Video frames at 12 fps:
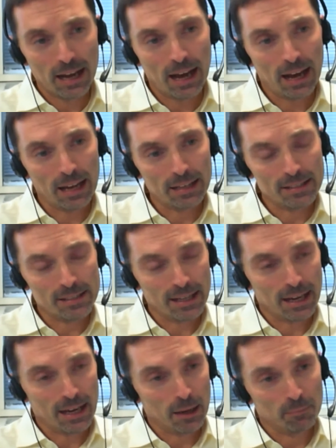and
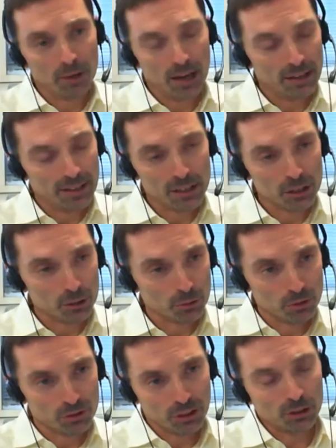then you
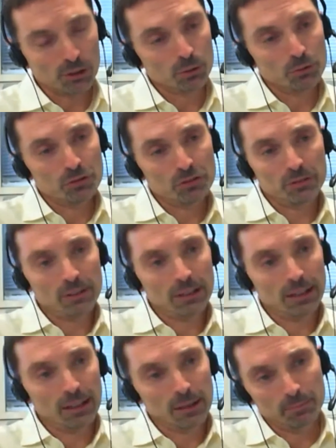would include
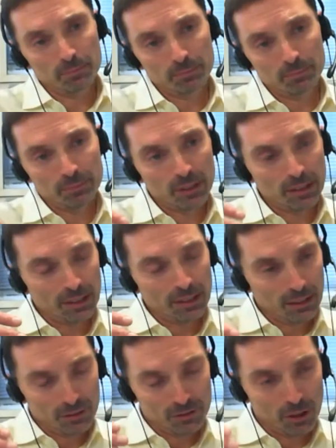
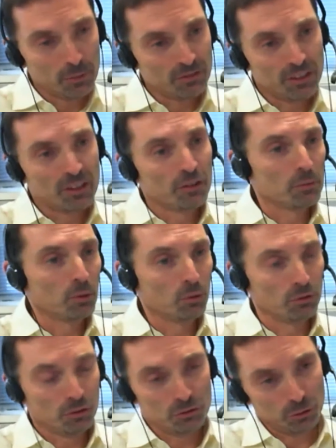dummy
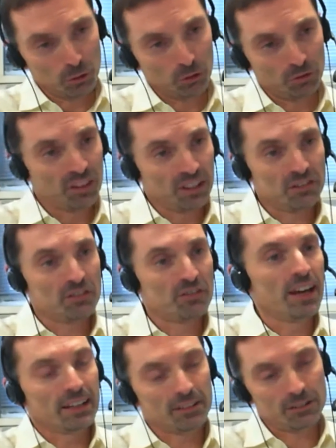variables or so-called fixed
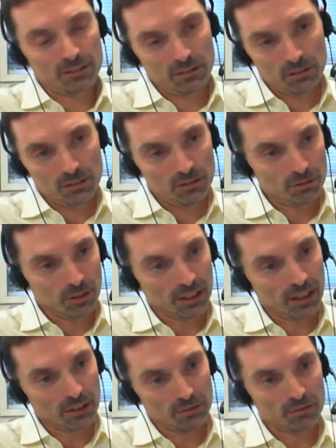effects to
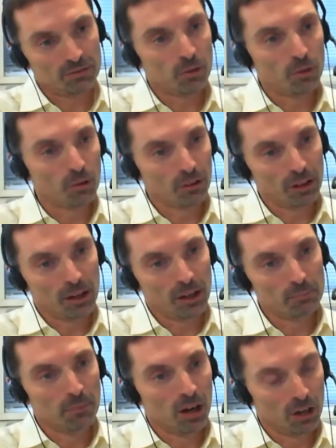account for
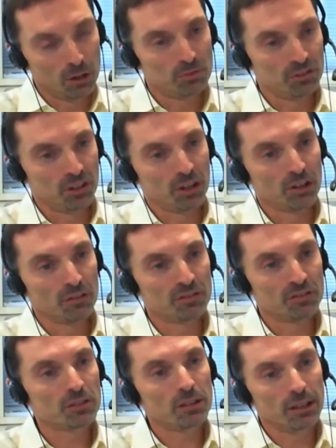unobserved